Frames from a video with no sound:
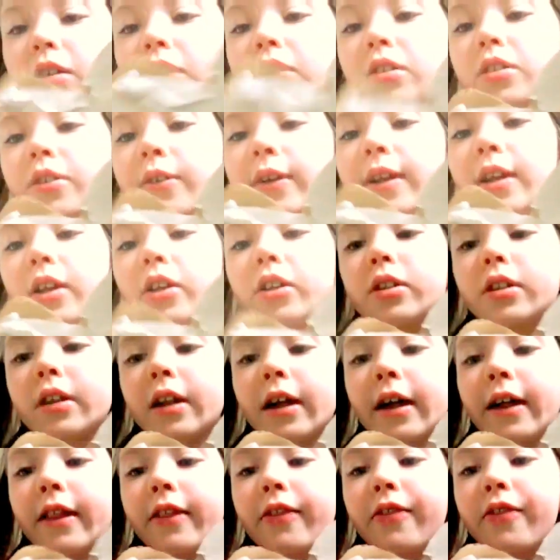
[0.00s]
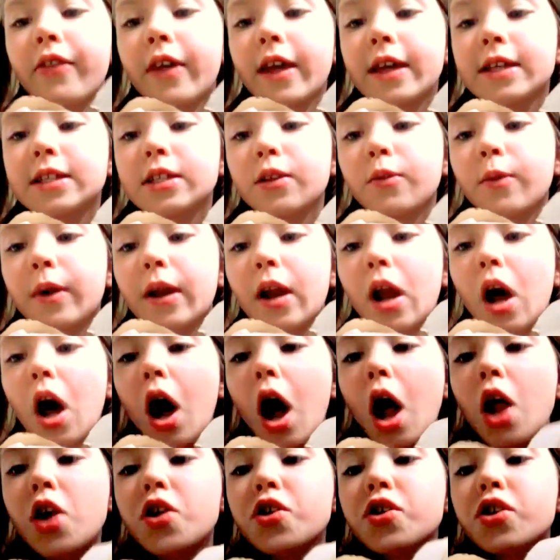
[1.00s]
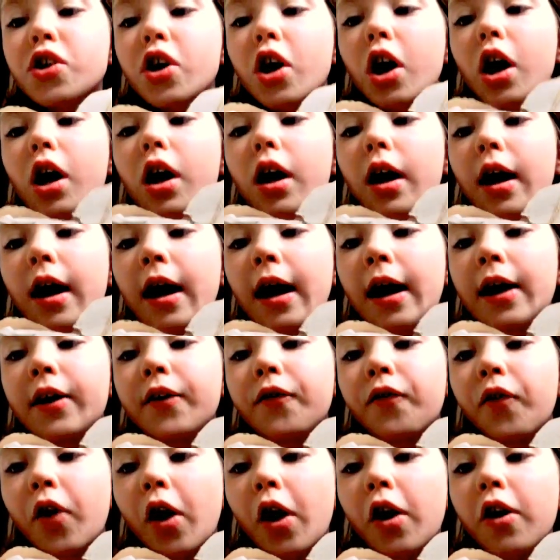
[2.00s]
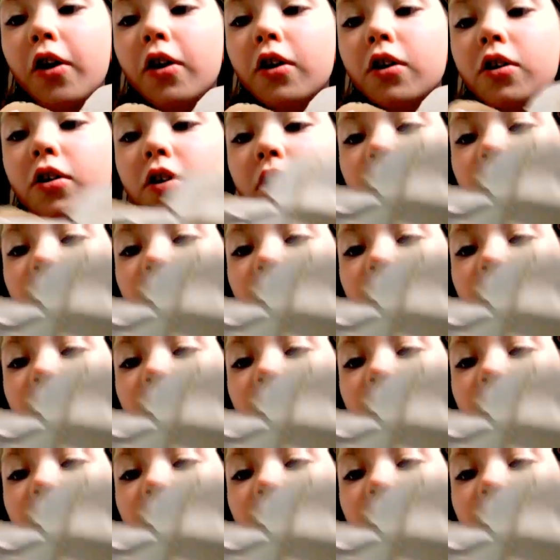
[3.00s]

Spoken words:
so it looks like this. It went under at the front